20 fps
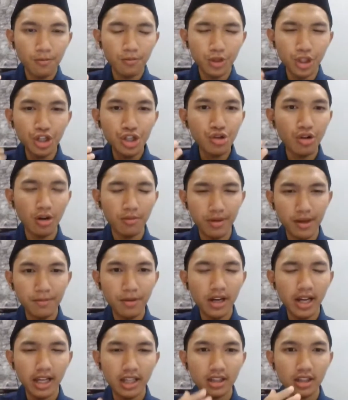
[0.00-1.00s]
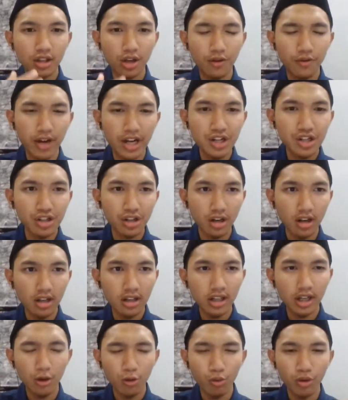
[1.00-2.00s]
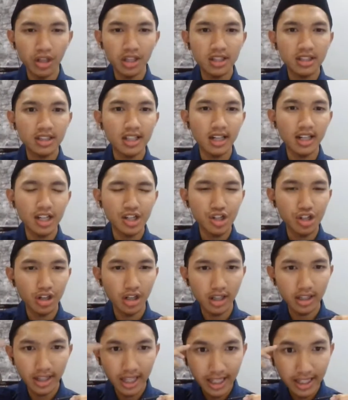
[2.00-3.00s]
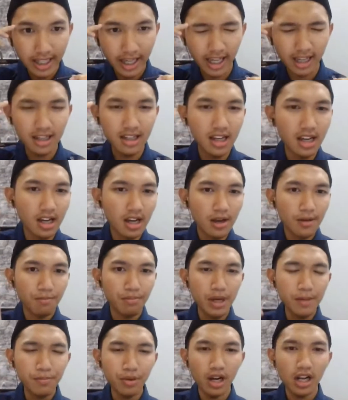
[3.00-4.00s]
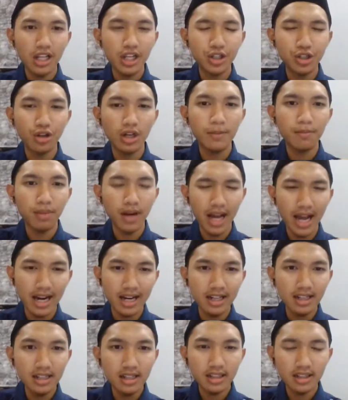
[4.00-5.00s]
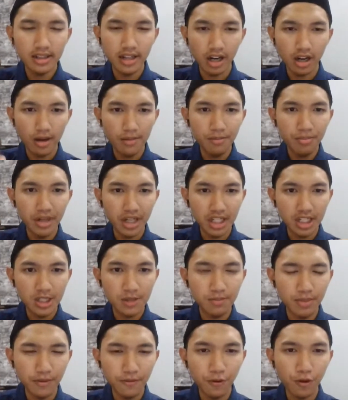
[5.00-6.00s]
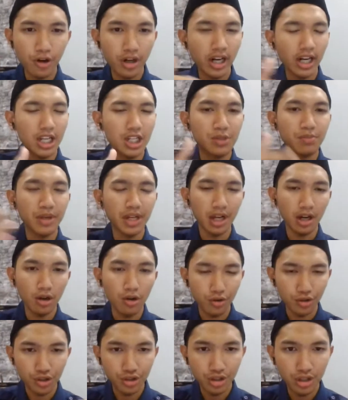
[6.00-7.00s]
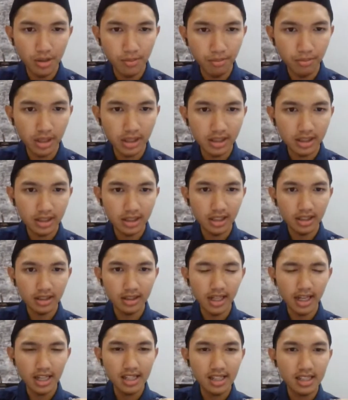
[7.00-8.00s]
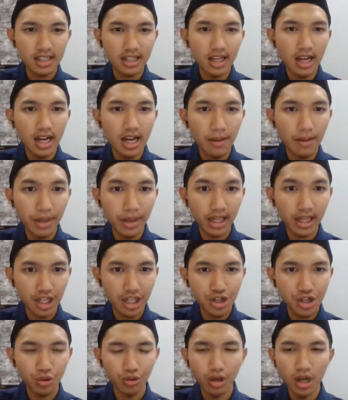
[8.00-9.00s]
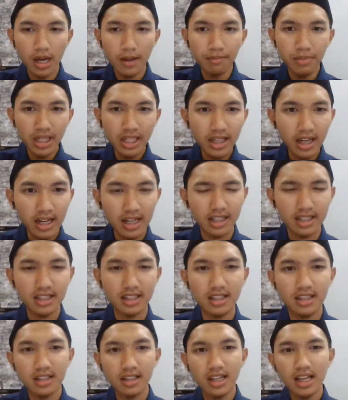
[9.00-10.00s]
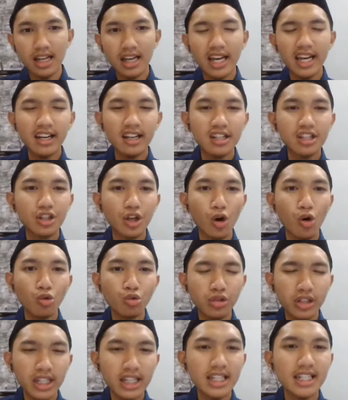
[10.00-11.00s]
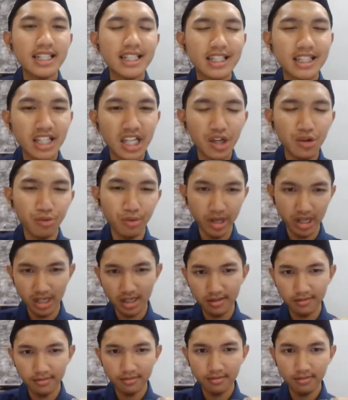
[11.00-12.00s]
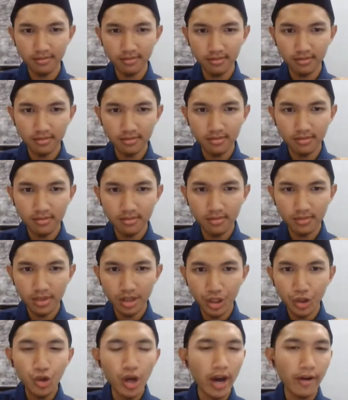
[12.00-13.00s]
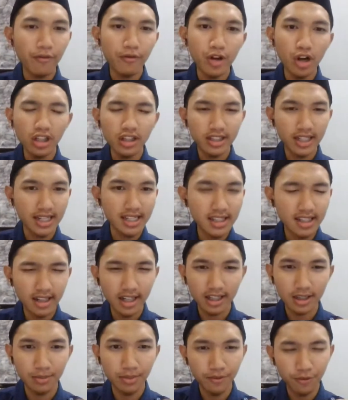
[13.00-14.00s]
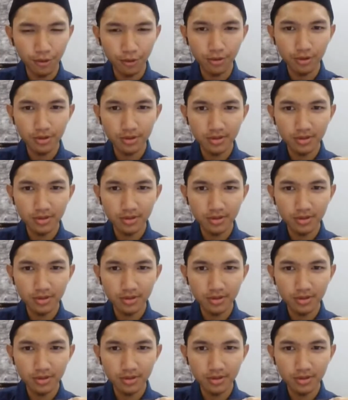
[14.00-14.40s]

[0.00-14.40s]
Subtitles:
usual people, like conventional with traditional thinking, people usually plan their companies before it is being launched. But that is a big issue because it is only a theory. You have not tested it before.